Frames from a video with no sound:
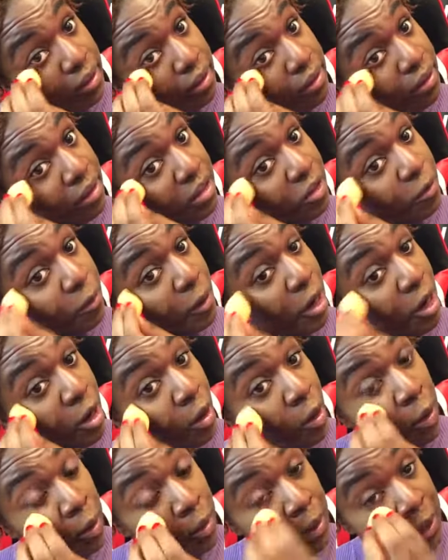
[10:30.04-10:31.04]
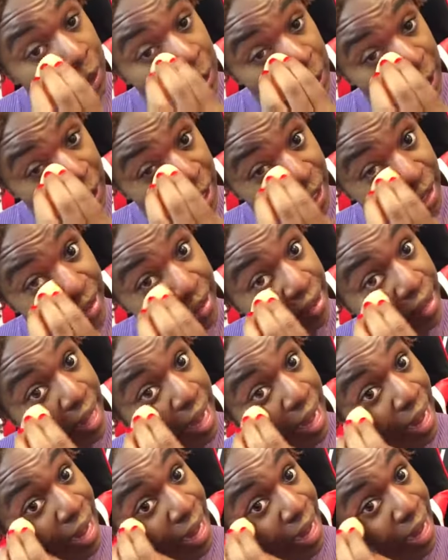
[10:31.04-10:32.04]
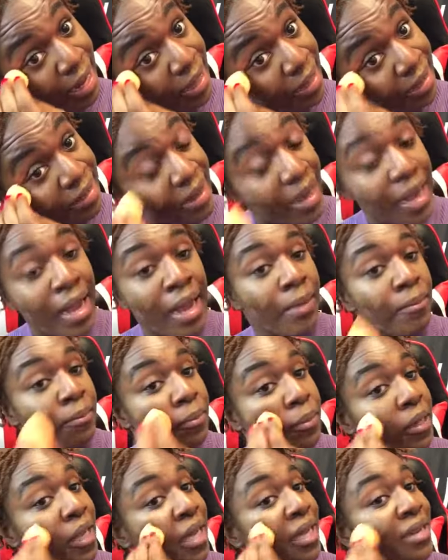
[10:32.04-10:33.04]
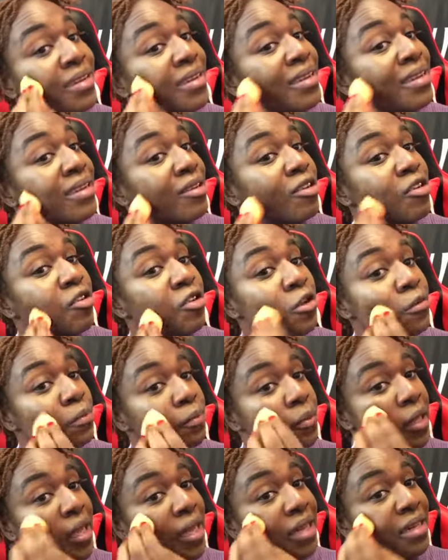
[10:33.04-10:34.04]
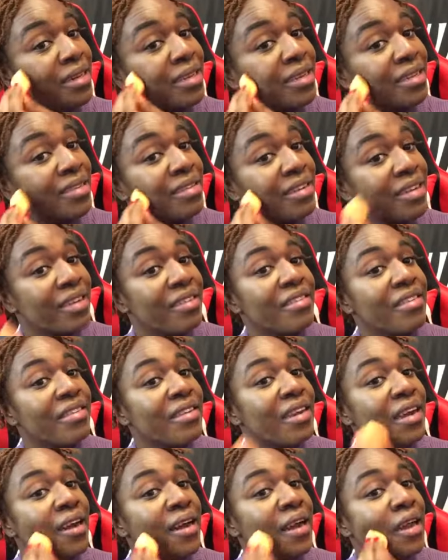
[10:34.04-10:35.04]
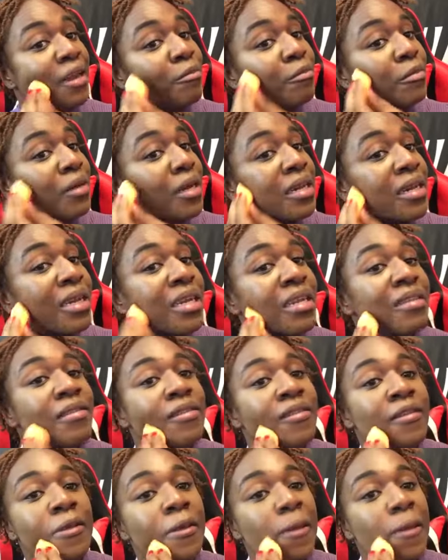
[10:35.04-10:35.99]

This part always takes a lot of time. Blending, good blending takes time. And then